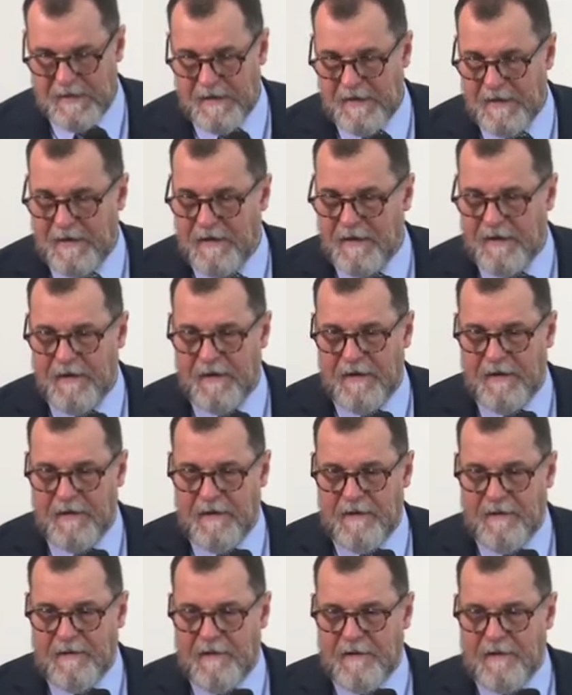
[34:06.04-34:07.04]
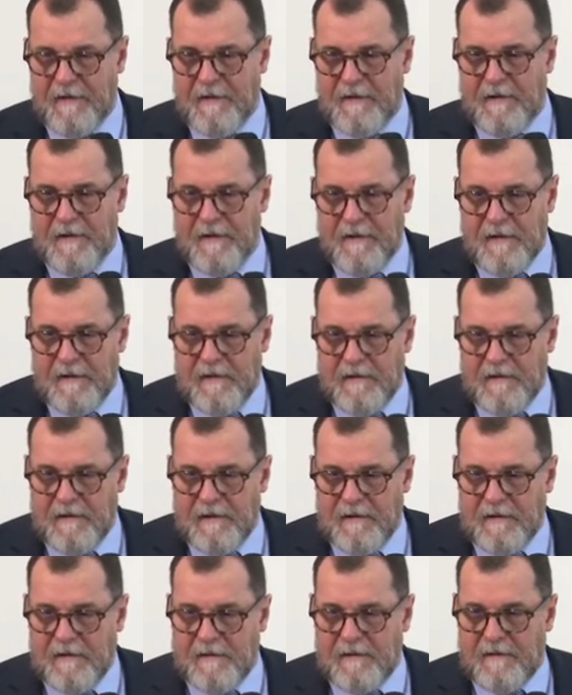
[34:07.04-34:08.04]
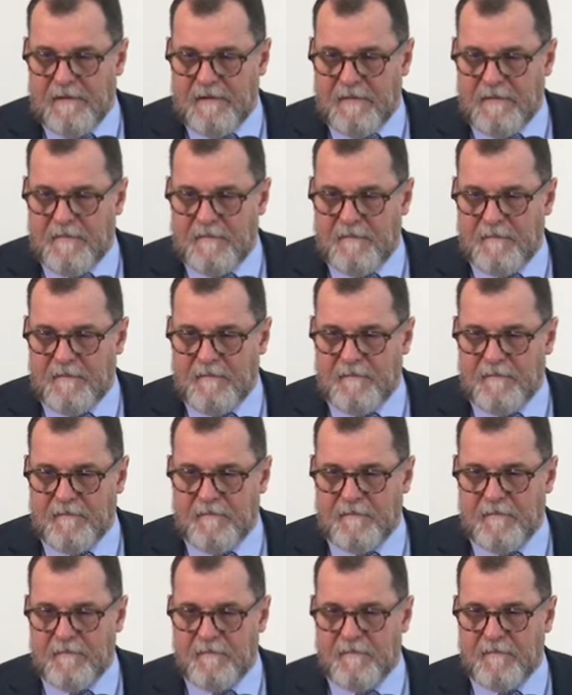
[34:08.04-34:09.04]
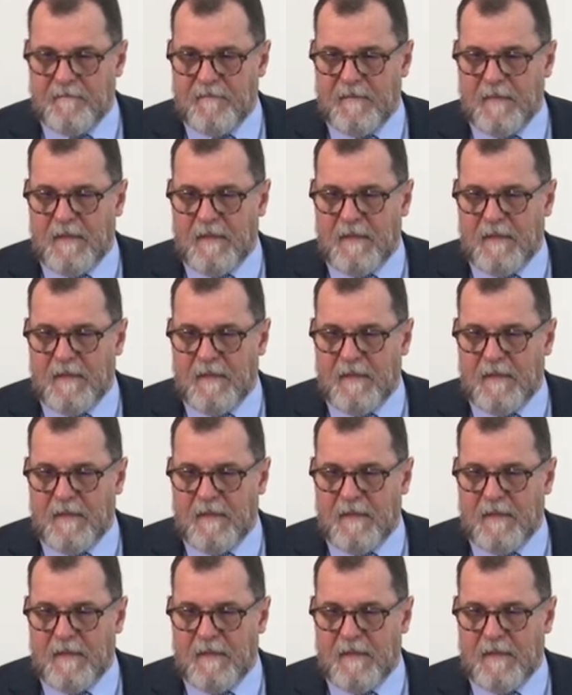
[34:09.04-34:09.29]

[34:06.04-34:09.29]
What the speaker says: No one is speaking in this clip.